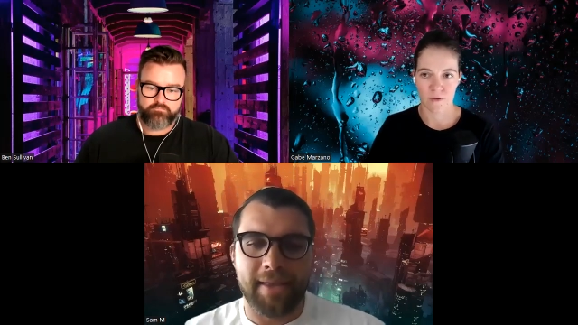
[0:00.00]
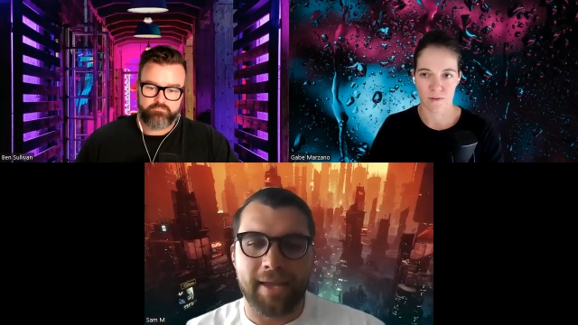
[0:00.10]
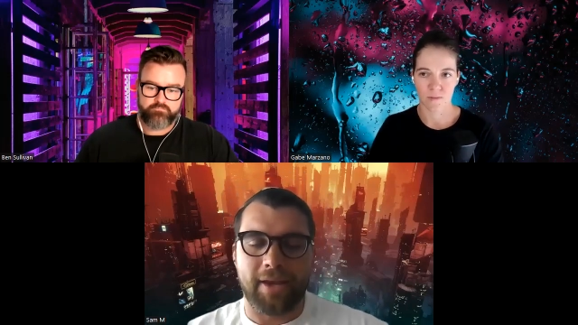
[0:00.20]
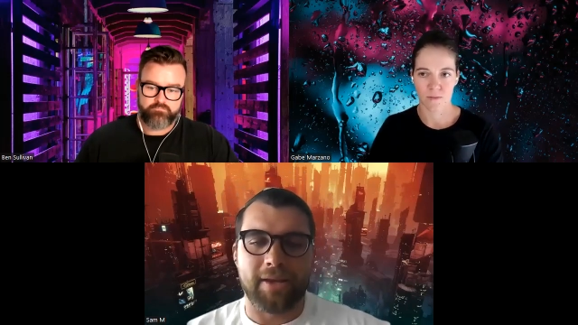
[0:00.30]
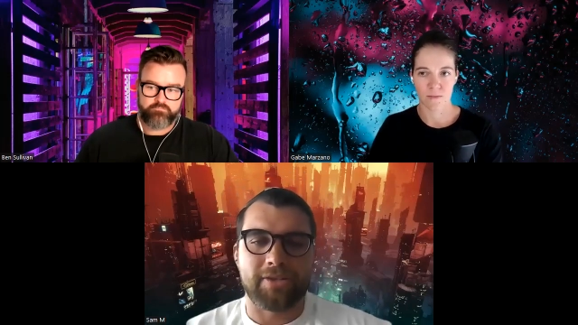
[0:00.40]

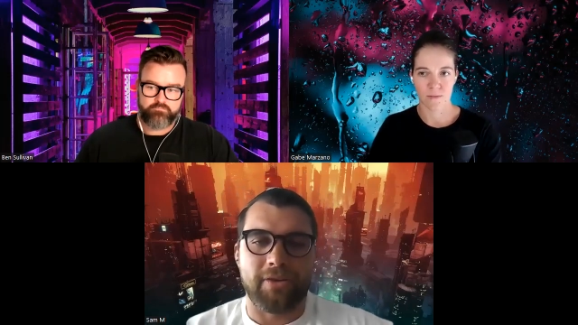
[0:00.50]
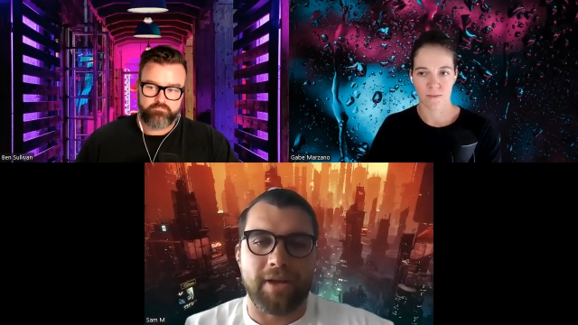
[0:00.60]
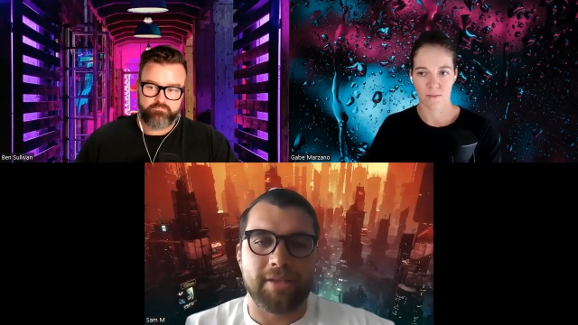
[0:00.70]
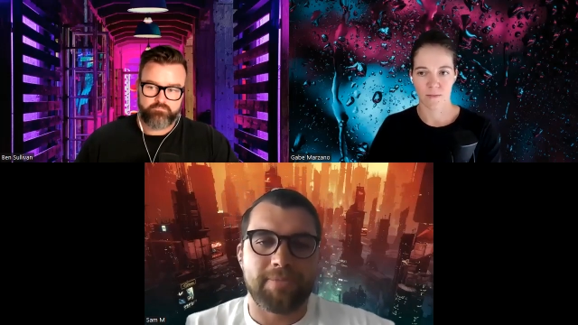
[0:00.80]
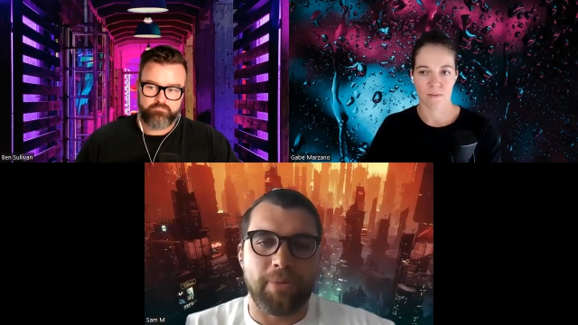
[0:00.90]
Speaker 1: they're going to
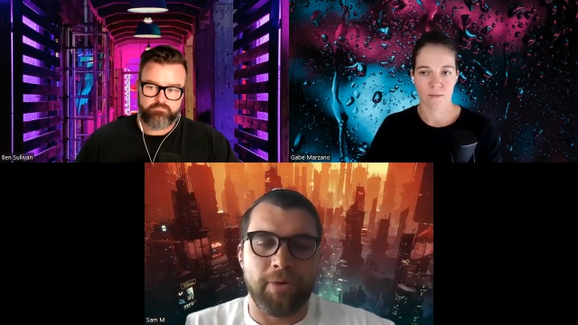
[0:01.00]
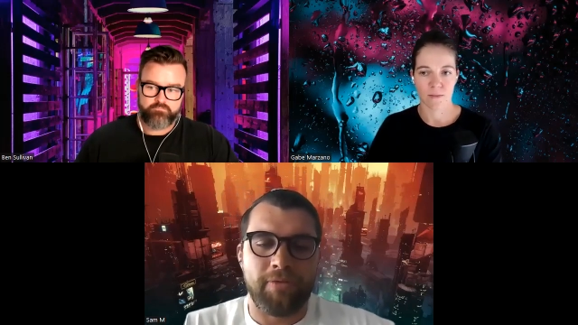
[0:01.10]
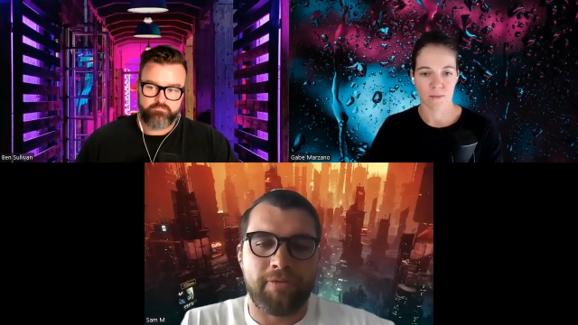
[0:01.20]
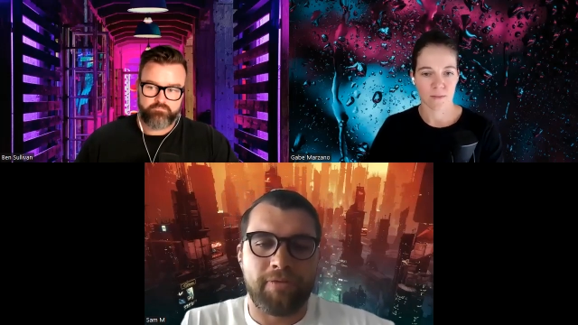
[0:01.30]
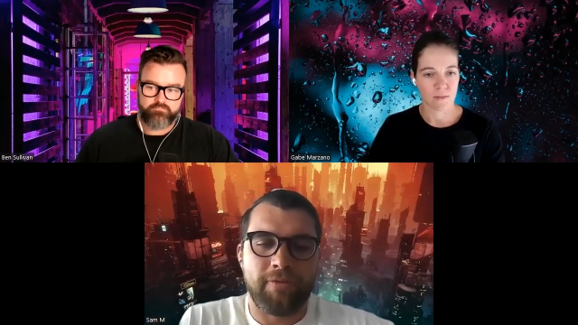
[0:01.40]
try and
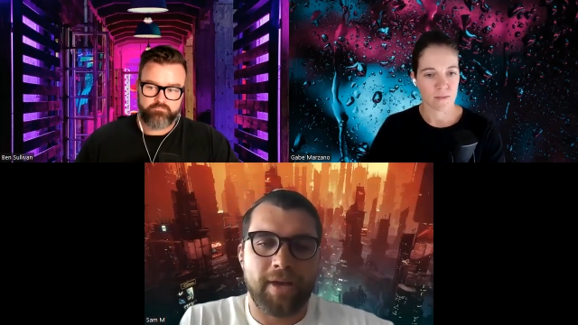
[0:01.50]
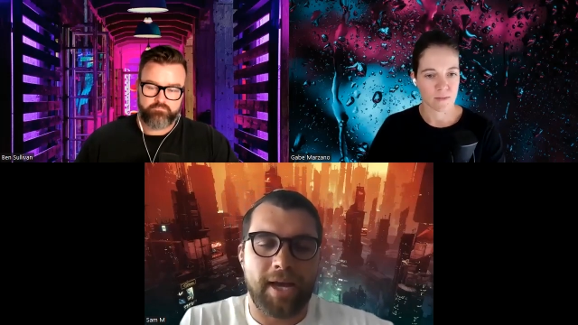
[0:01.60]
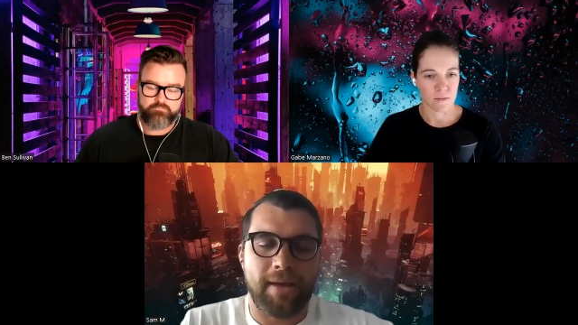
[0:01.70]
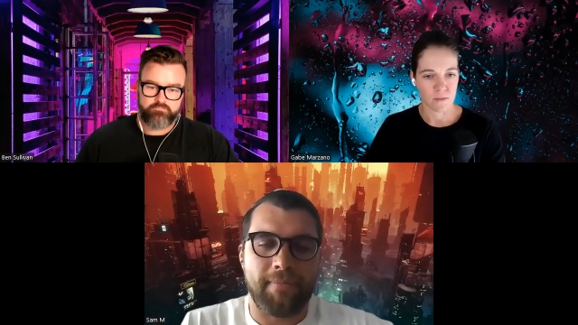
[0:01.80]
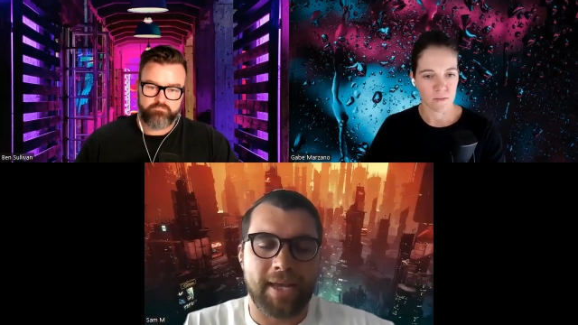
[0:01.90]
spoof
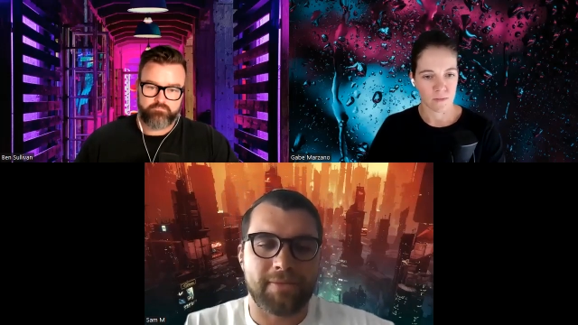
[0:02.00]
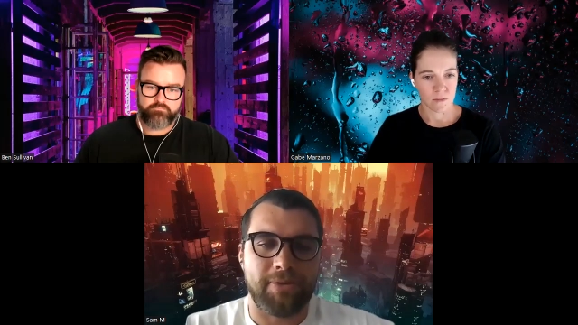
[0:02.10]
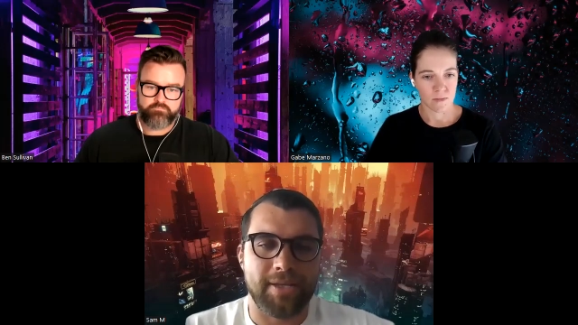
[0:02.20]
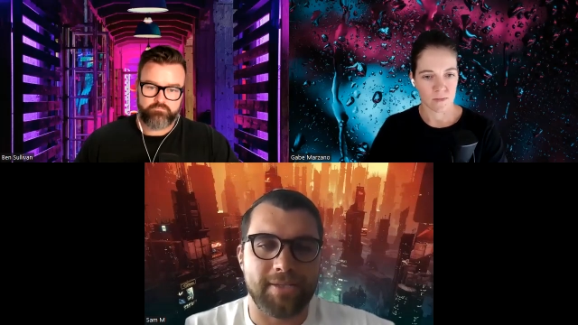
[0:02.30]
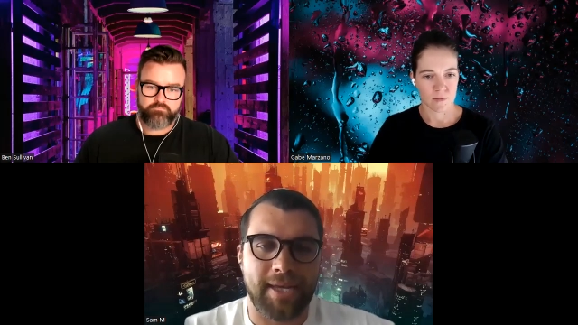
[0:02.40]
um,
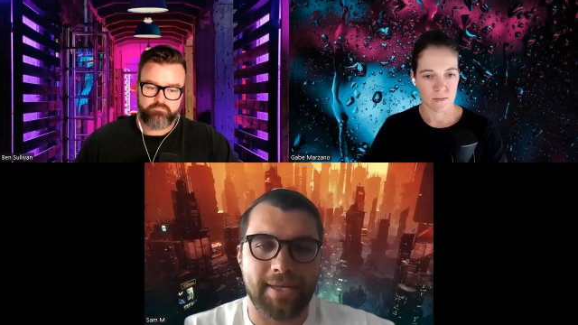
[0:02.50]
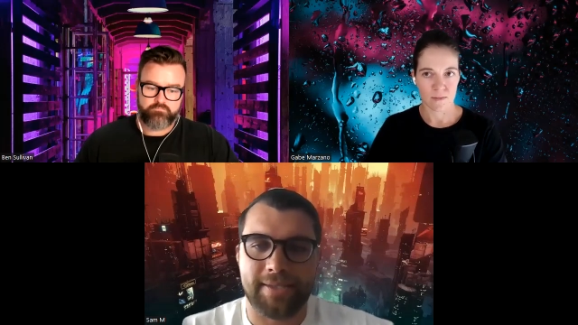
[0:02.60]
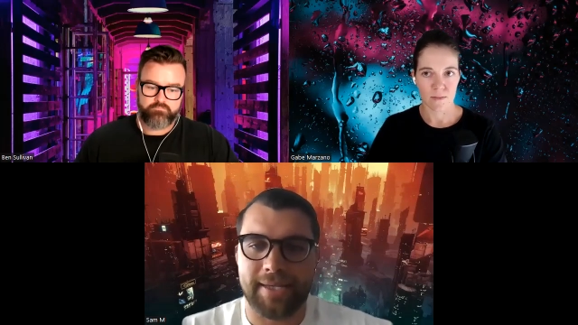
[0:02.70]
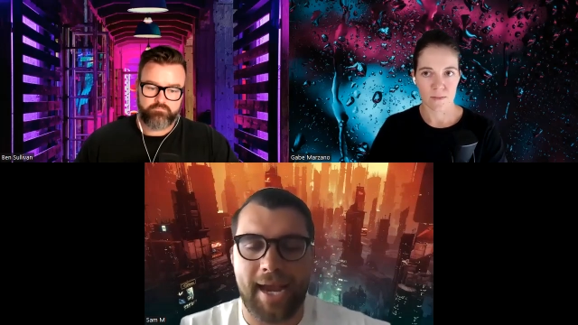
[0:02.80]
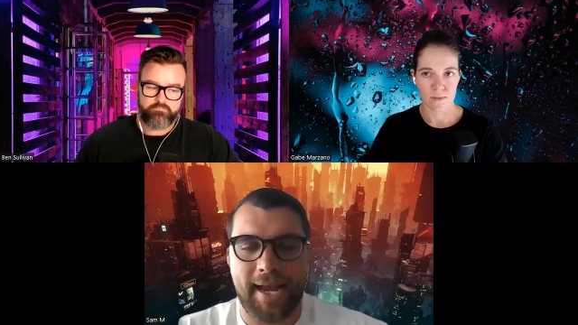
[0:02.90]
XYZ
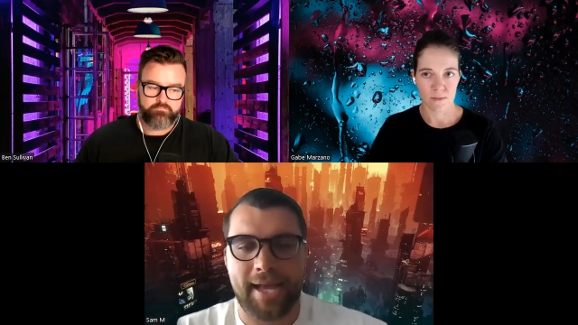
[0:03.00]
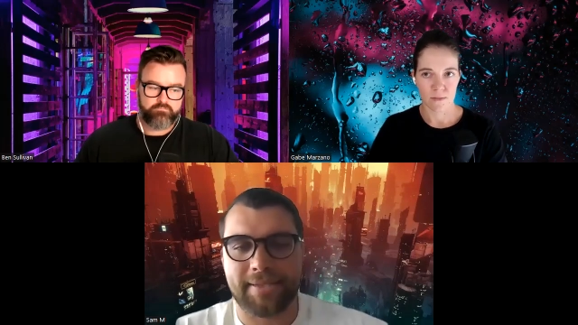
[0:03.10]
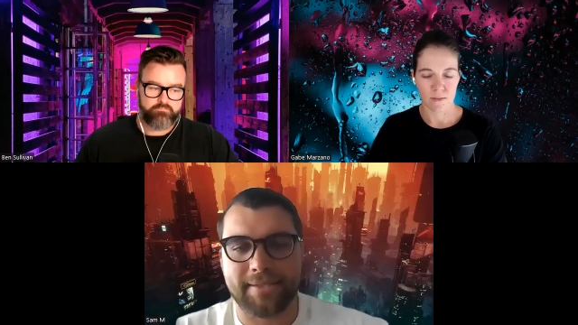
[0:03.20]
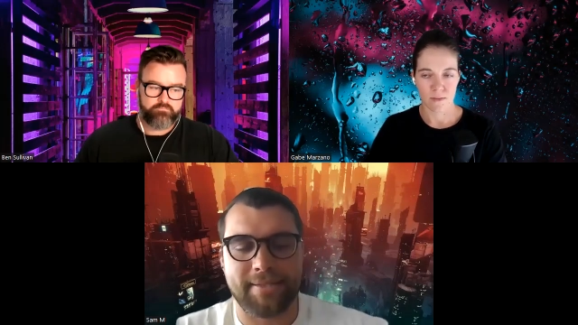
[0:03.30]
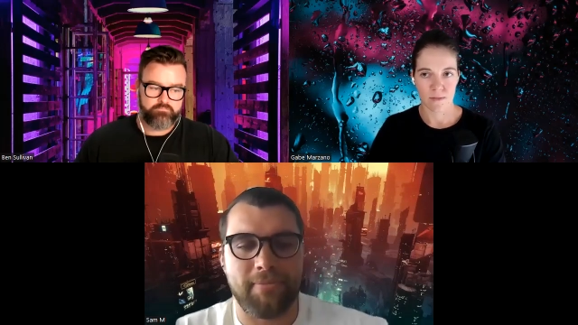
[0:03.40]
to gain
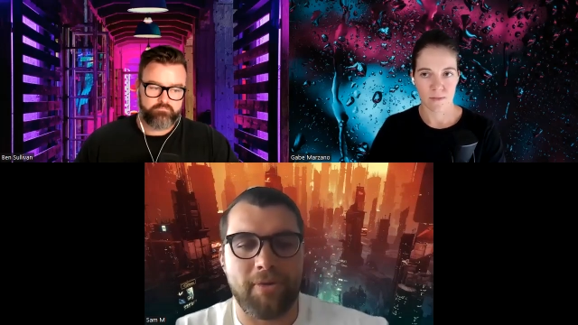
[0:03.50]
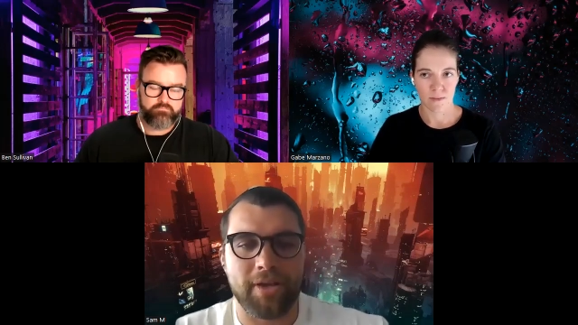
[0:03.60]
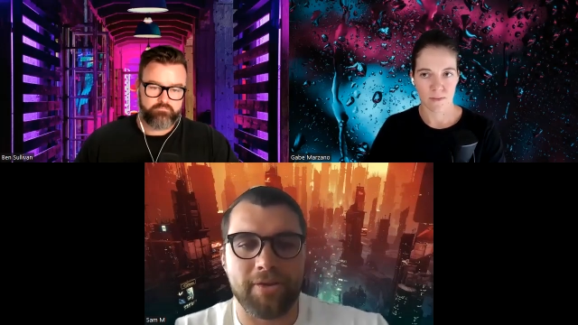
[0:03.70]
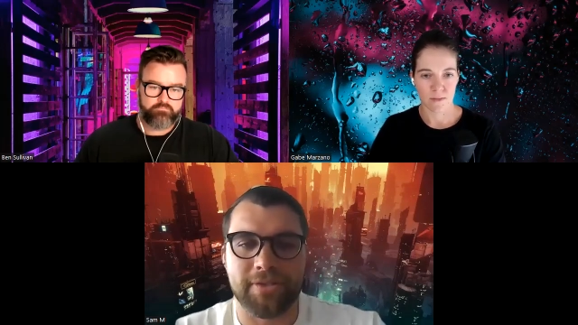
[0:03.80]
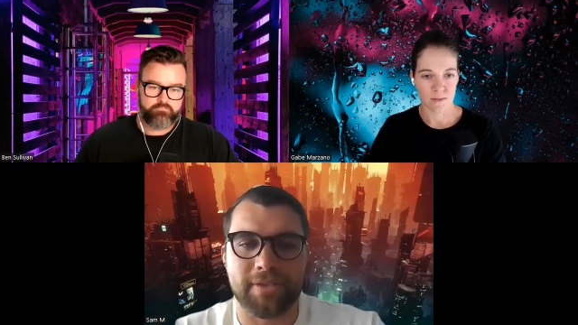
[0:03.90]
access to my
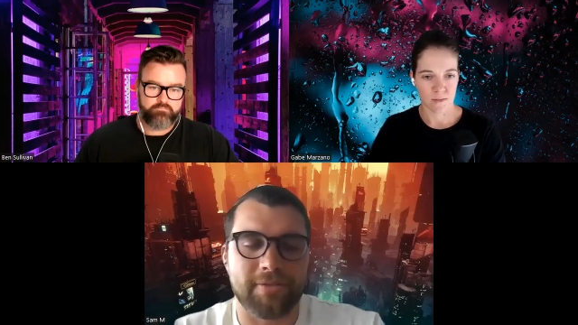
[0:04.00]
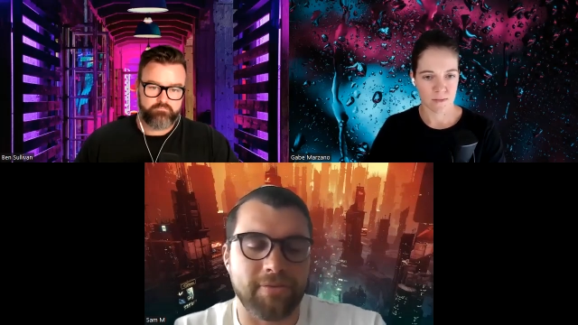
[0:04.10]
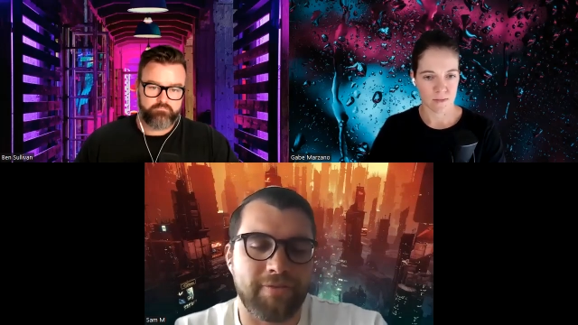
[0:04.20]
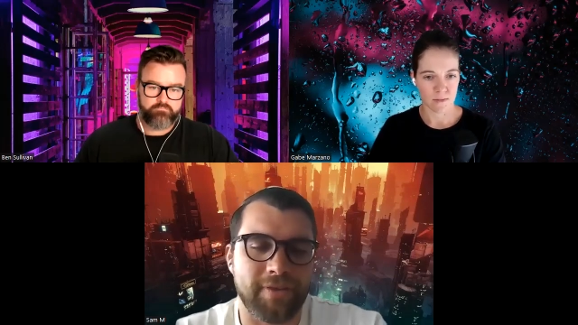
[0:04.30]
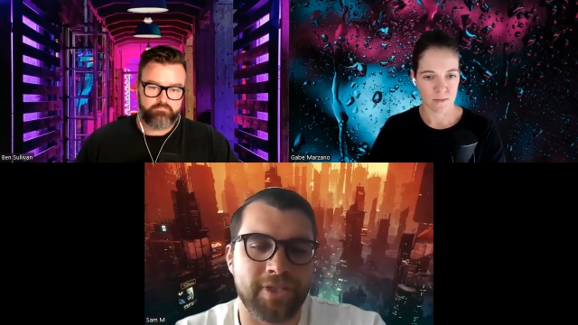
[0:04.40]
users
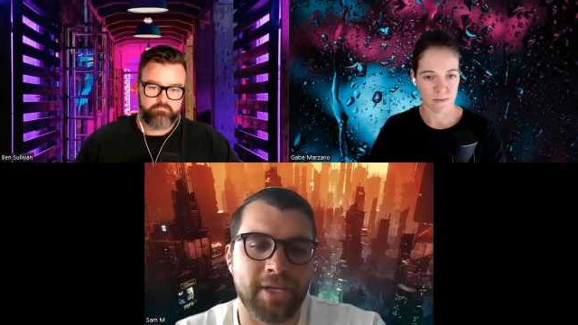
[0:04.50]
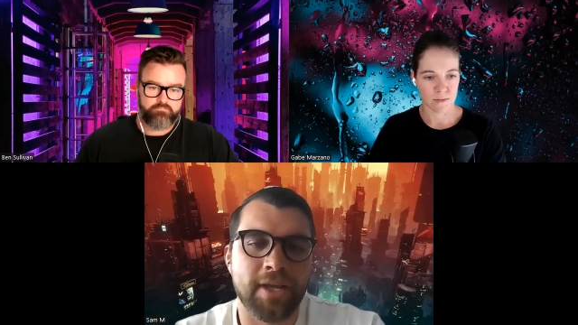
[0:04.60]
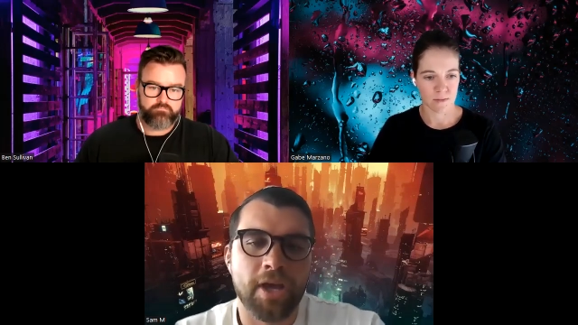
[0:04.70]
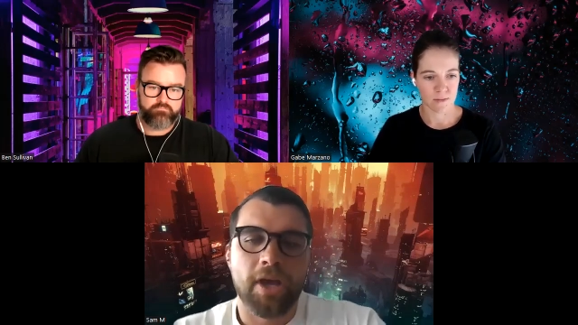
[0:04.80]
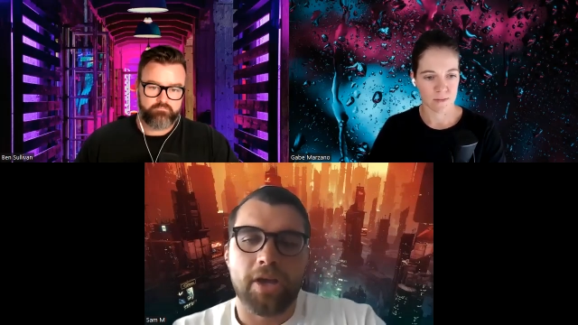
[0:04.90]
through phishing.